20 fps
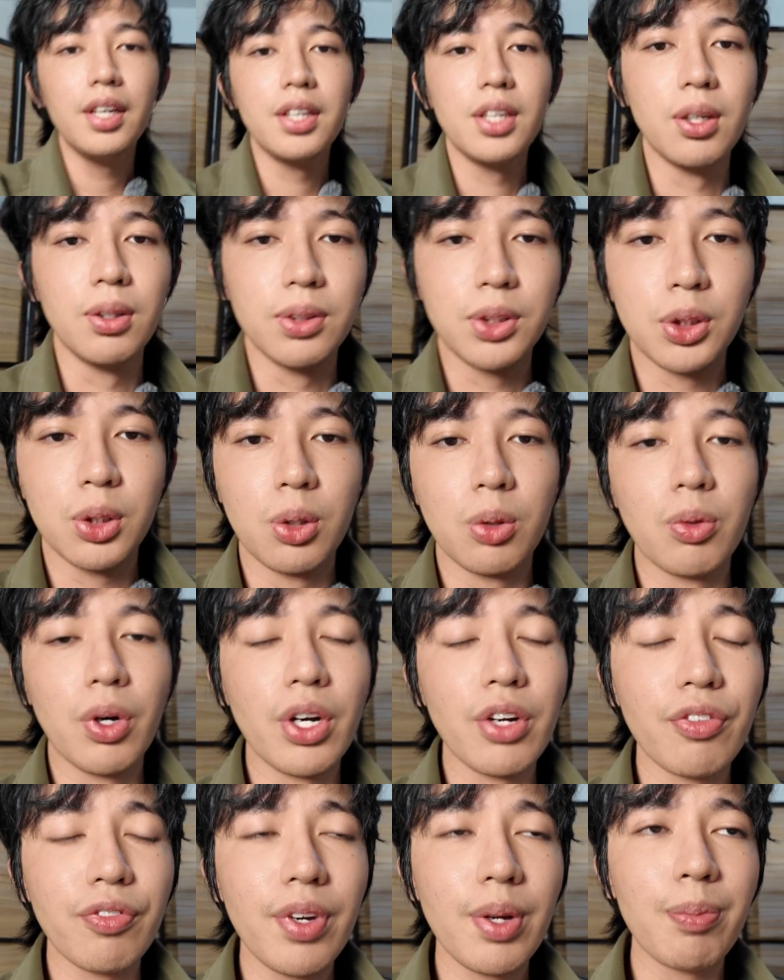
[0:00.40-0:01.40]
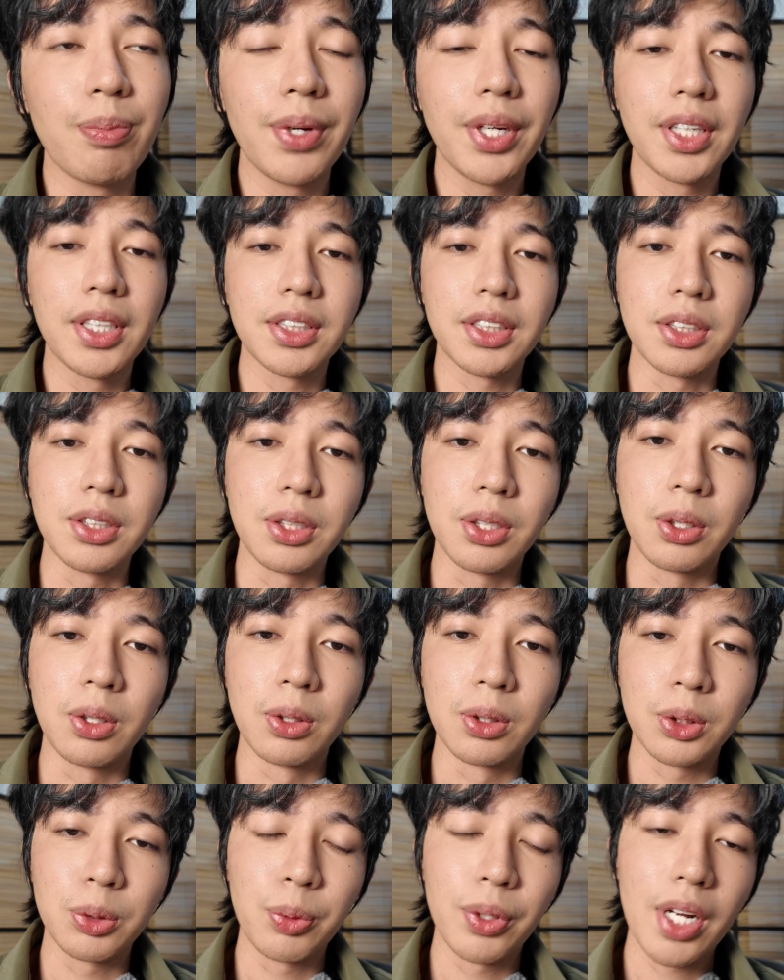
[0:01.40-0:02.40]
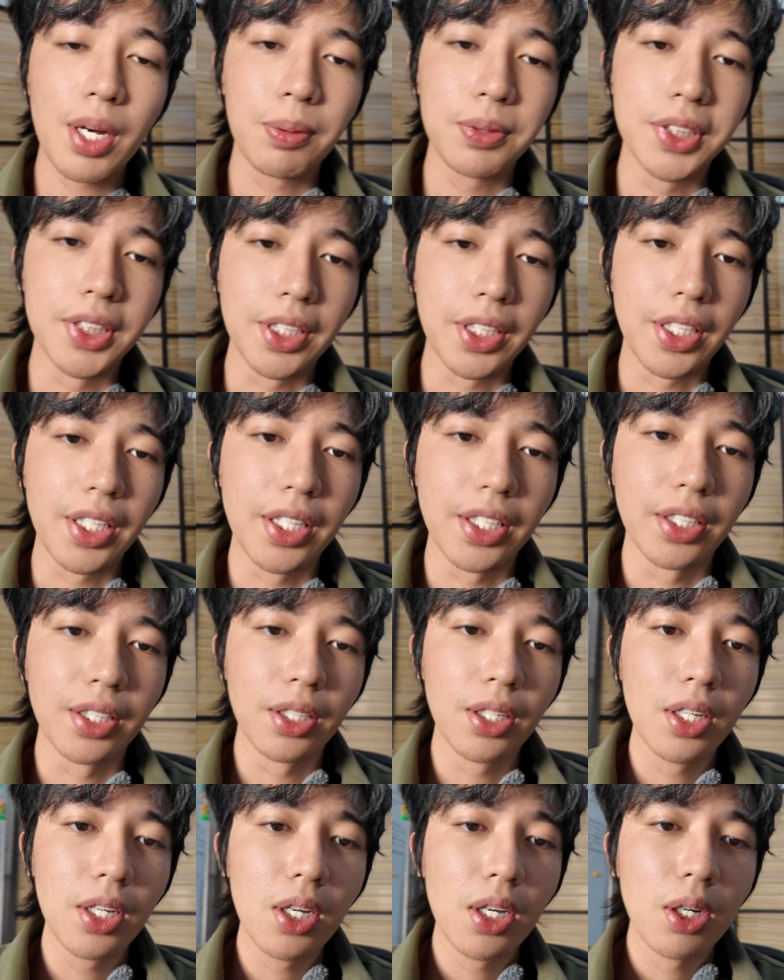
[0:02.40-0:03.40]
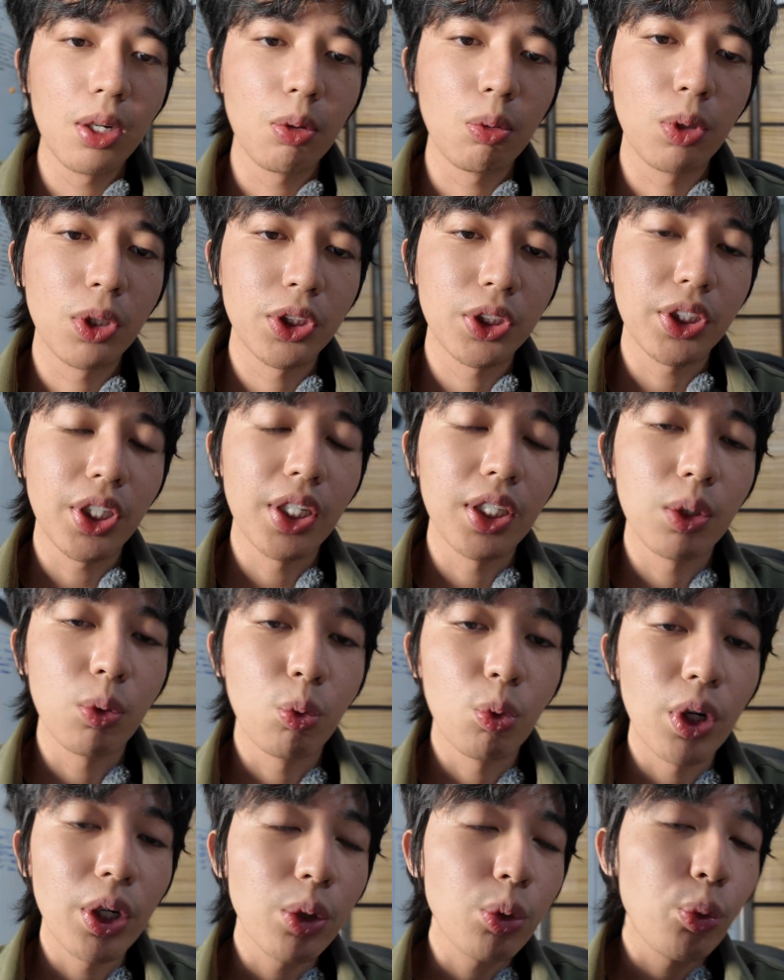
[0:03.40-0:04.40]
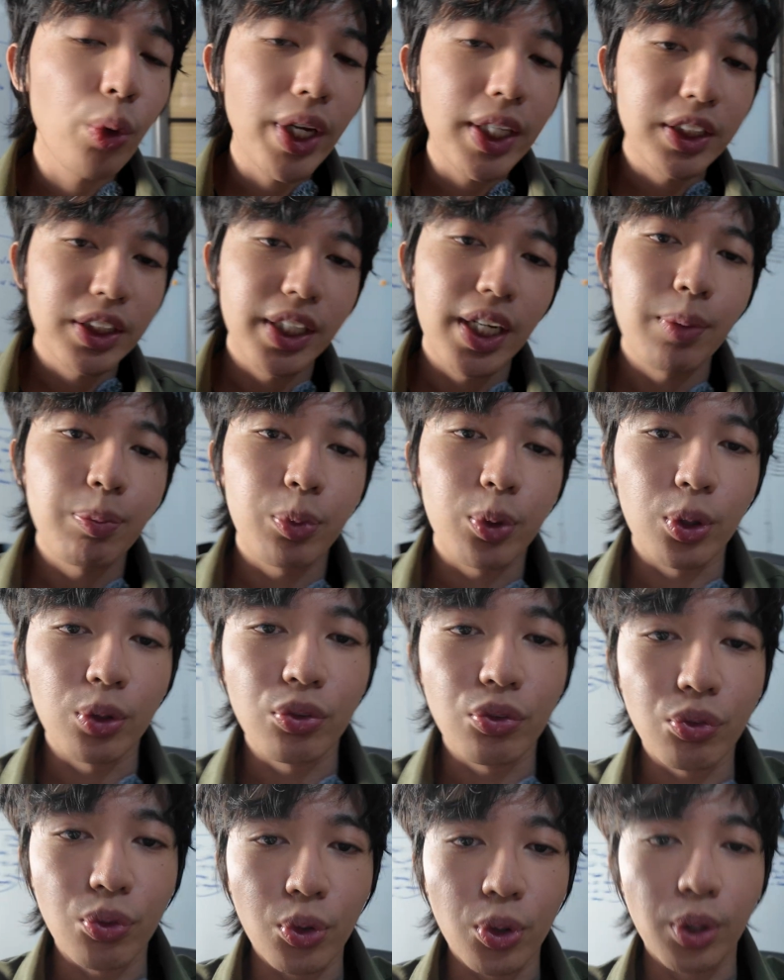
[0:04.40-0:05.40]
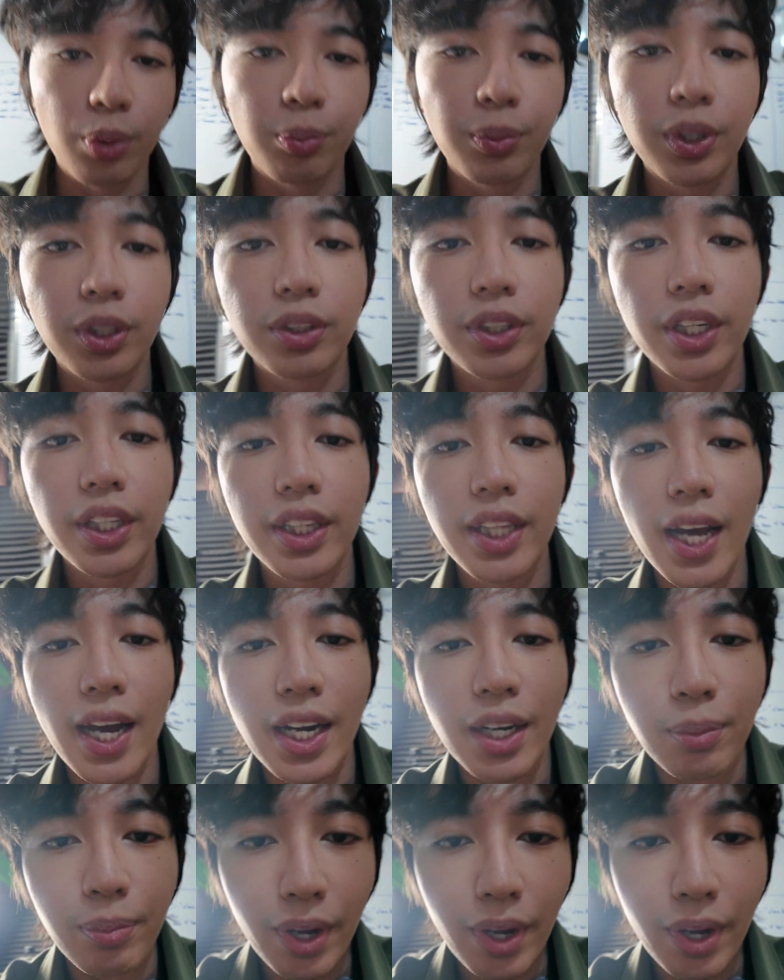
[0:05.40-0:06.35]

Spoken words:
Yo, so one of my biggest goals when I was a kid was in one way, shape, or form retire